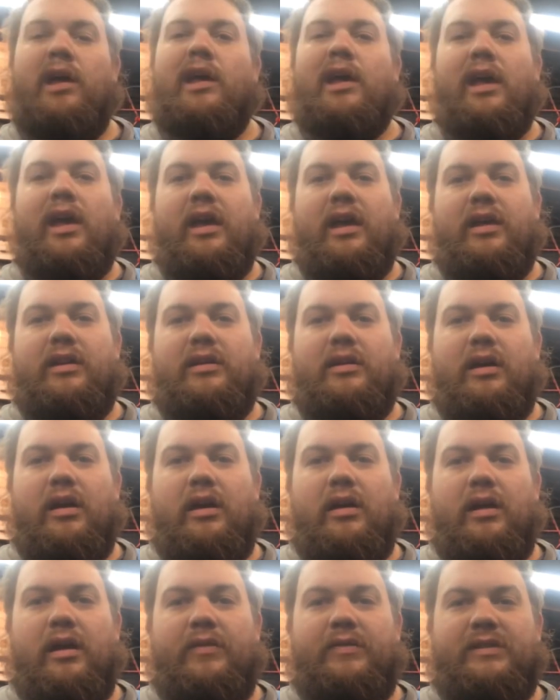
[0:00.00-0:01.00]
And
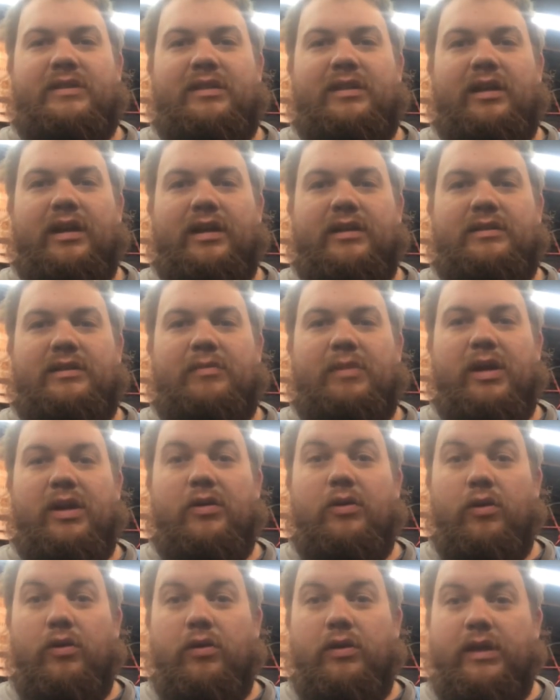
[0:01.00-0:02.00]
obviously, like I said, my
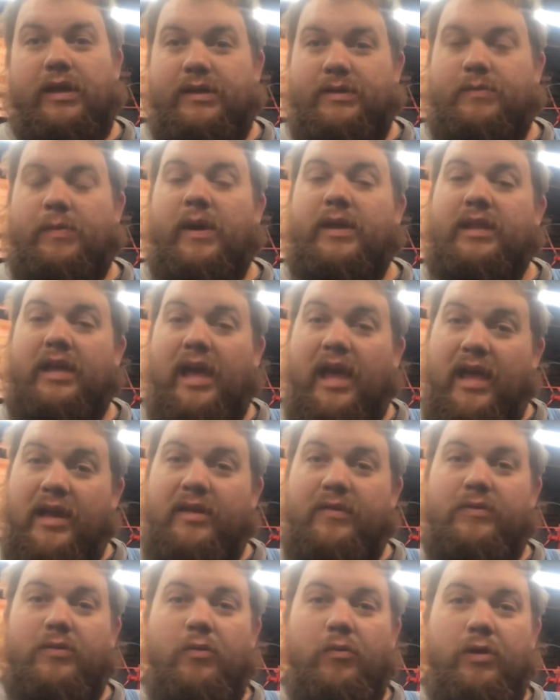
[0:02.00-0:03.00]
goal is by the end
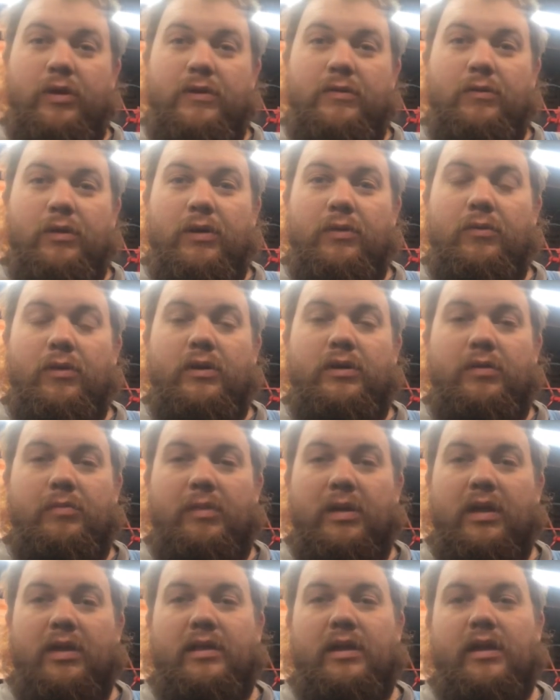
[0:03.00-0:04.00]
of 2021 to
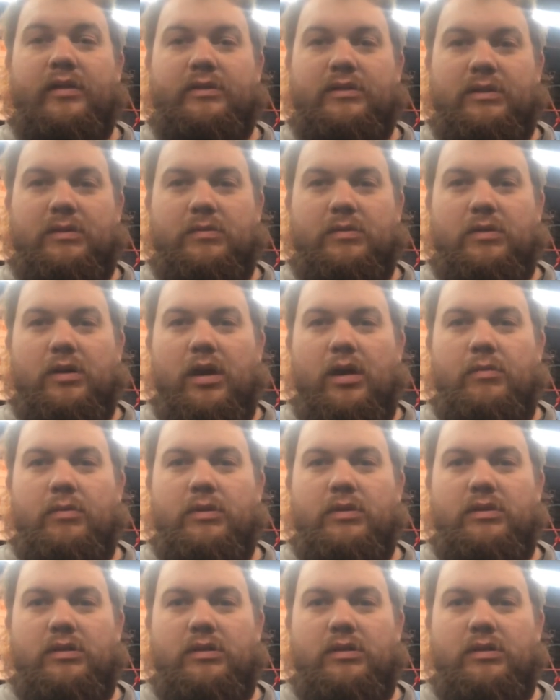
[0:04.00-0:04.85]
be 1,000 subscribers.